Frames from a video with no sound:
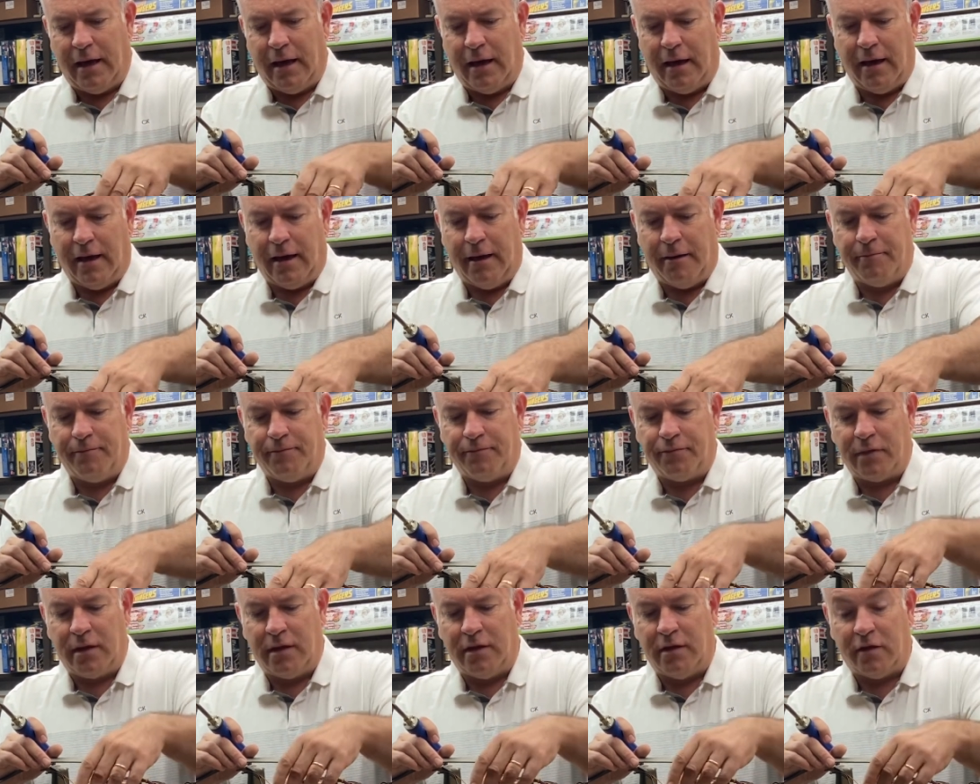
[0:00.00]

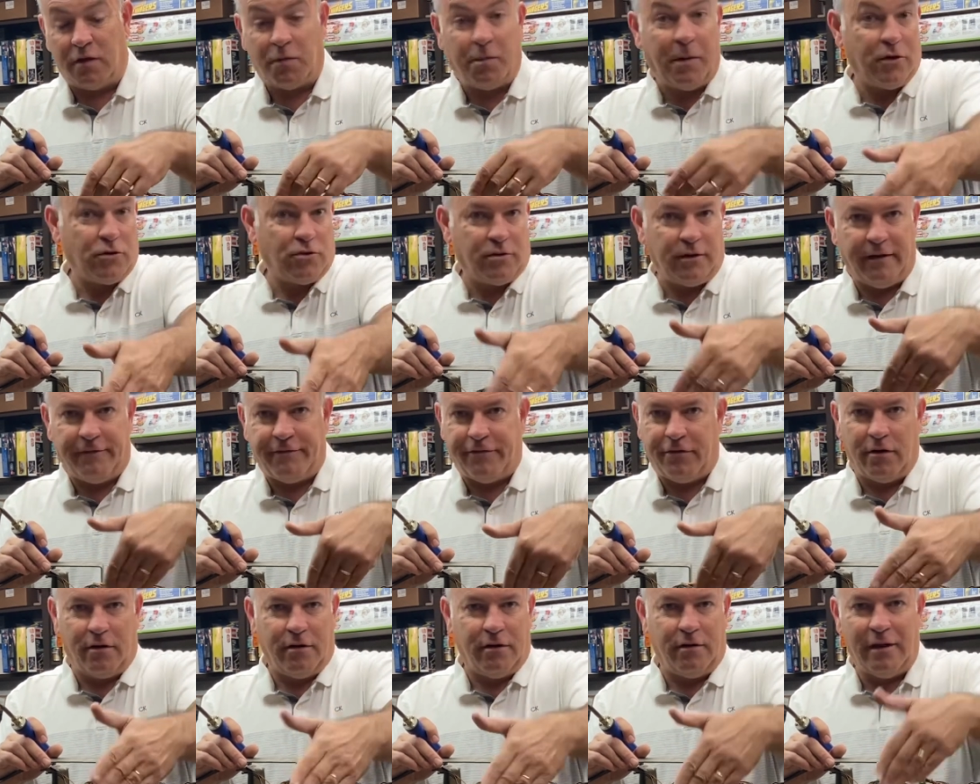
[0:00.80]
Um, and especially
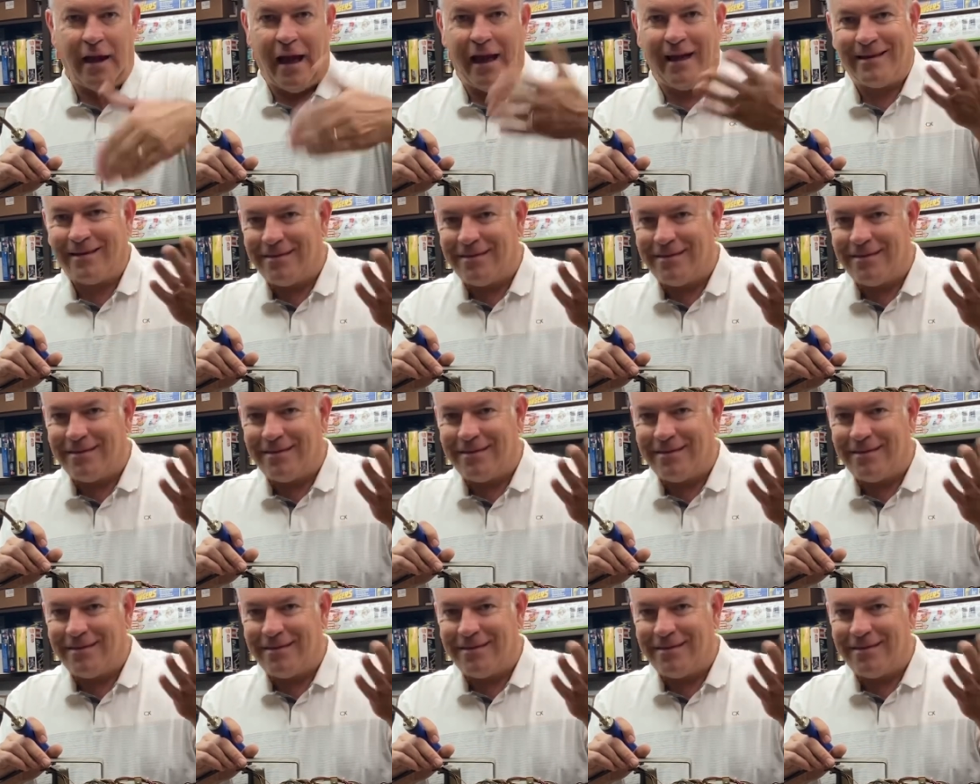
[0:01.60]
if they're not